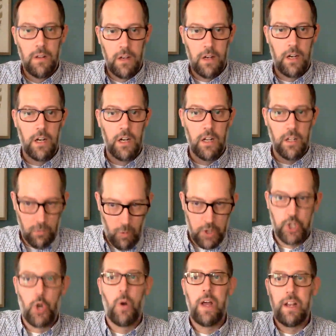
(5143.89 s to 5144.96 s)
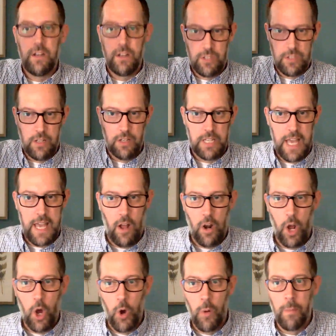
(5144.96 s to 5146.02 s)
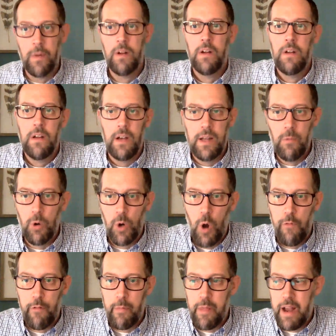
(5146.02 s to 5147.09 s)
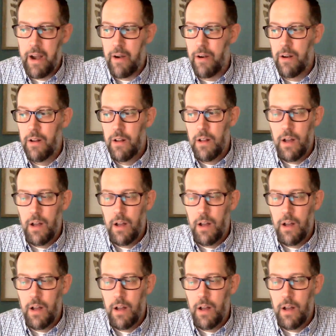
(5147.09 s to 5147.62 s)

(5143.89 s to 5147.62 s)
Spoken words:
Why don't you go ahead and just head on home, and we'll go from there.